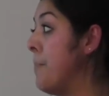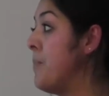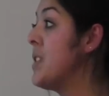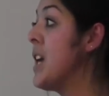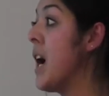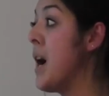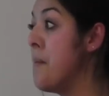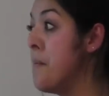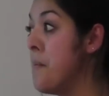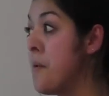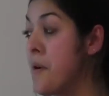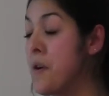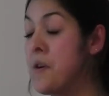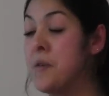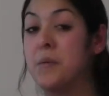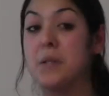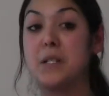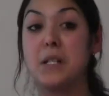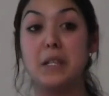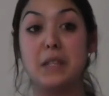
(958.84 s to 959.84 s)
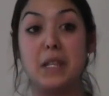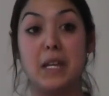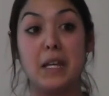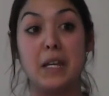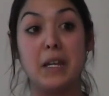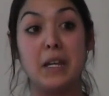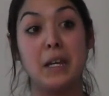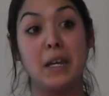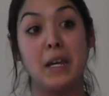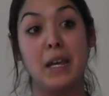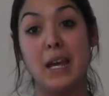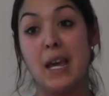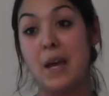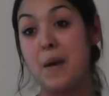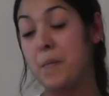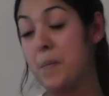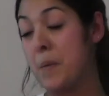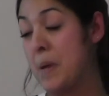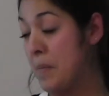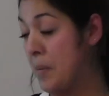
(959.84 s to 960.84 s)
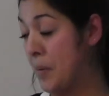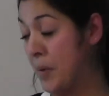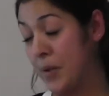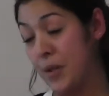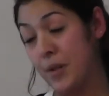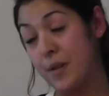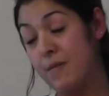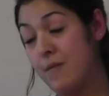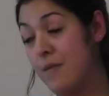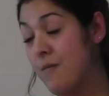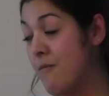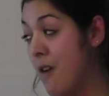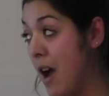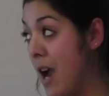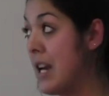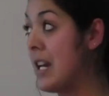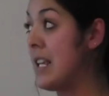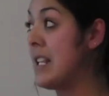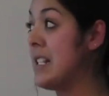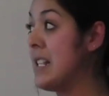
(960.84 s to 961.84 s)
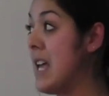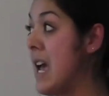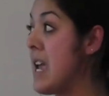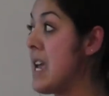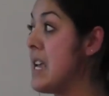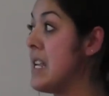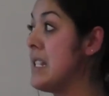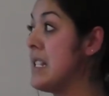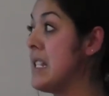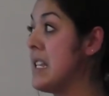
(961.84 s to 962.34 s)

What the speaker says: time period, which I think people could rightly say